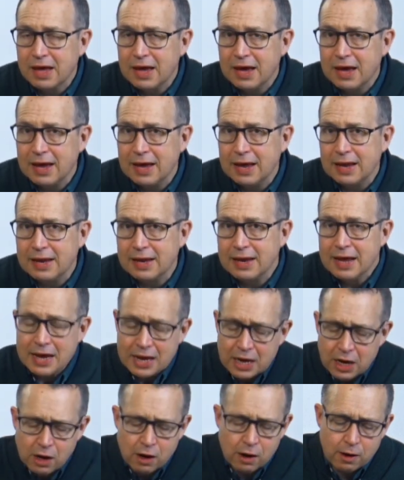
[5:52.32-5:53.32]
And
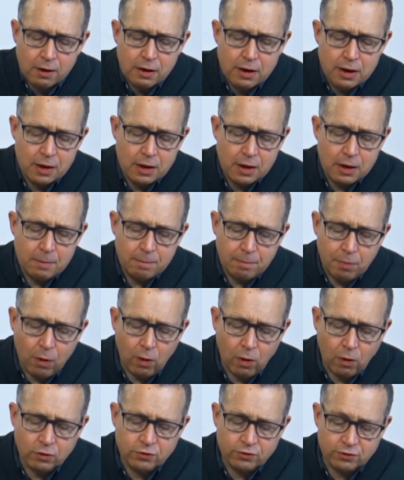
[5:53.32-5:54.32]
here,
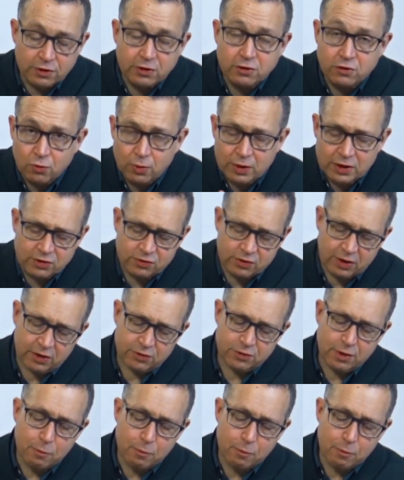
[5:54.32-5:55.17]
Paul, this is what he says.